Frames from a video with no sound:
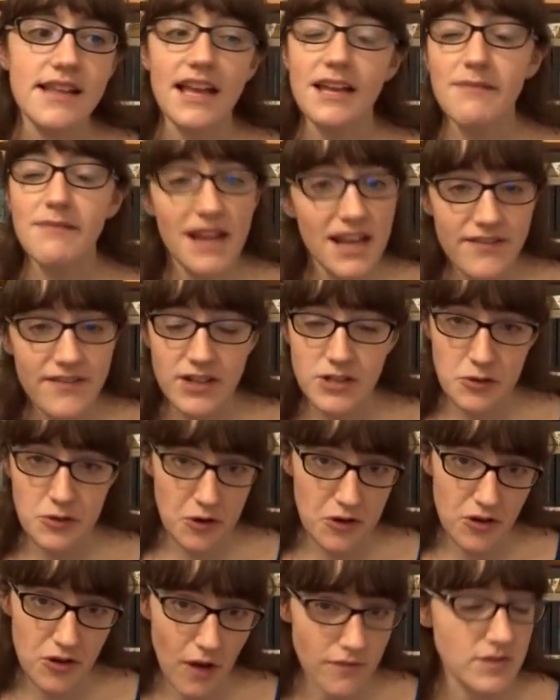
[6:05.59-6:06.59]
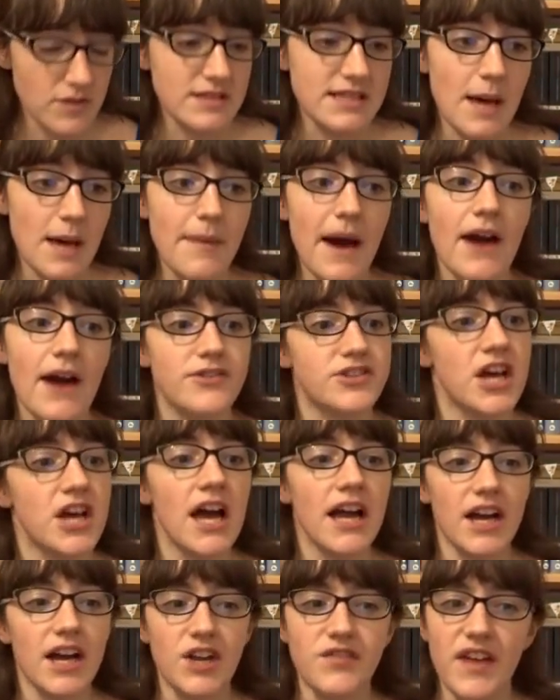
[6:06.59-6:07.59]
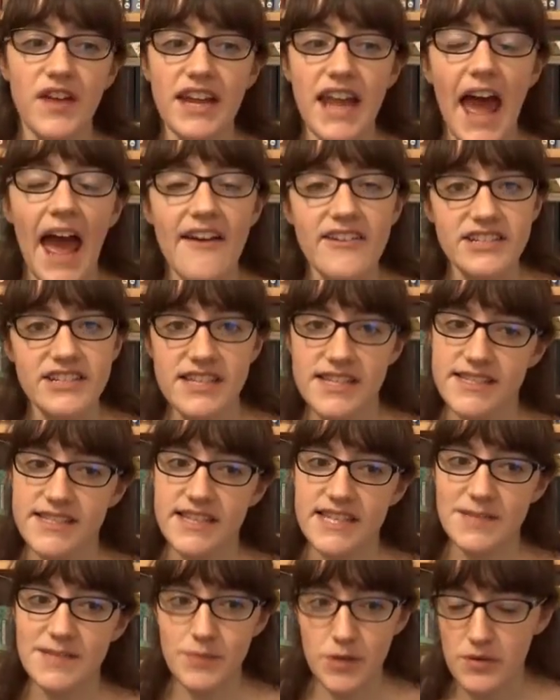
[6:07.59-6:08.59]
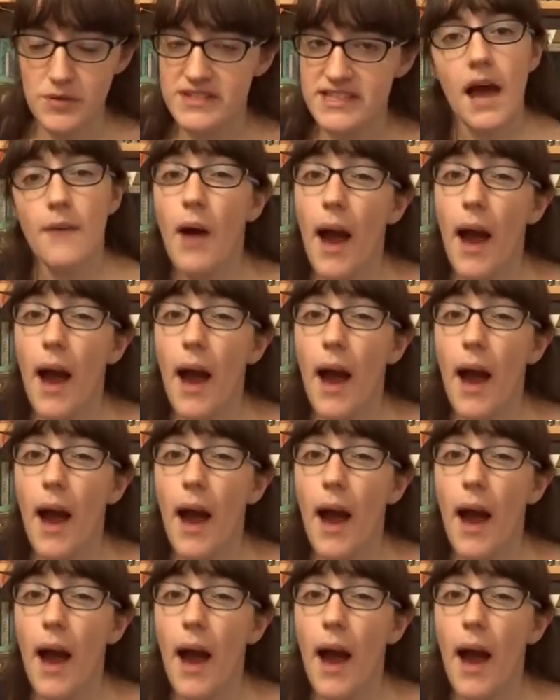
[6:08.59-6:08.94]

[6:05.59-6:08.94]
like many Victorian novels, about kind of inheritance disputes,